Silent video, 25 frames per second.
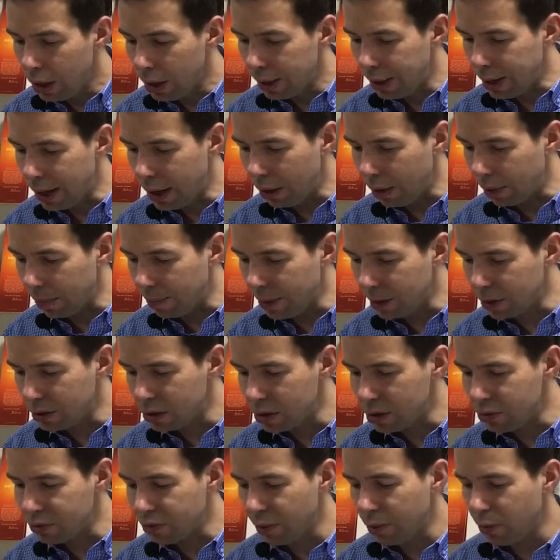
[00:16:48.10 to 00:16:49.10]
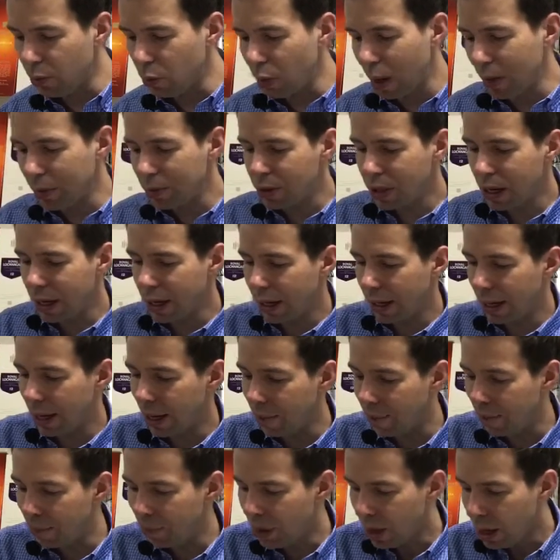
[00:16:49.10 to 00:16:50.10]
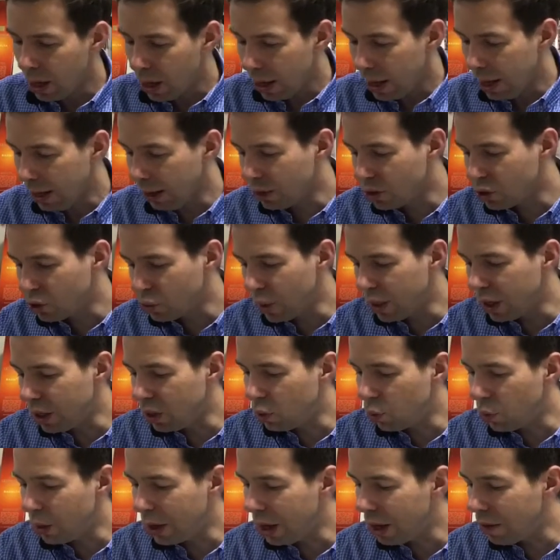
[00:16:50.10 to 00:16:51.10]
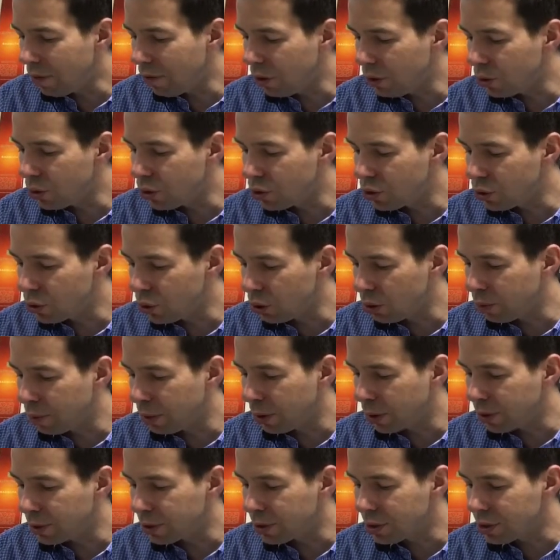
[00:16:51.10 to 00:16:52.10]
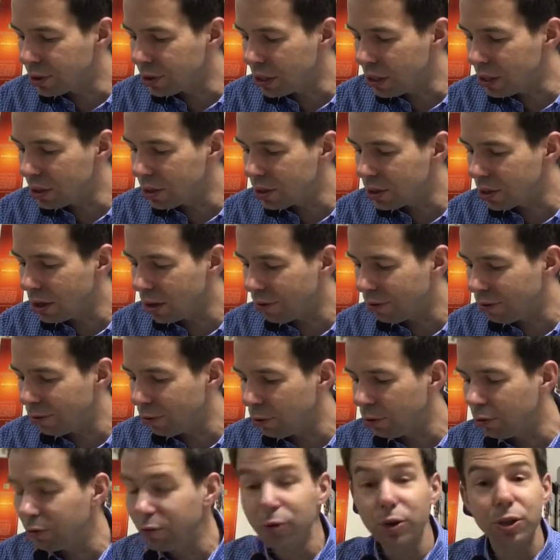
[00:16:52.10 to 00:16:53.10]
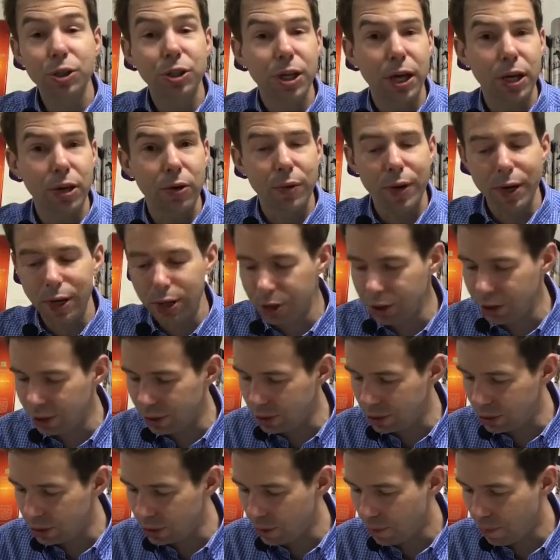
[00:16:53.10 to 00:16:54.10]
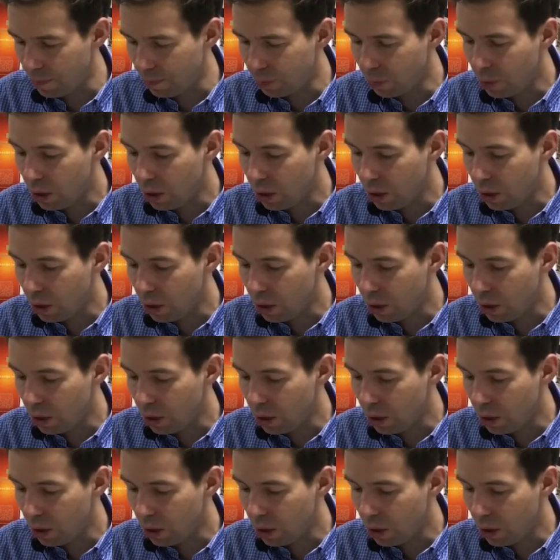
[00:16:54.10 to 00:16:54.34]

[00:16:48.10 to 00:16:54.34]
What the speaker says: Now, this is from the website again. In Sweden, we have used juniper to season our food for generations.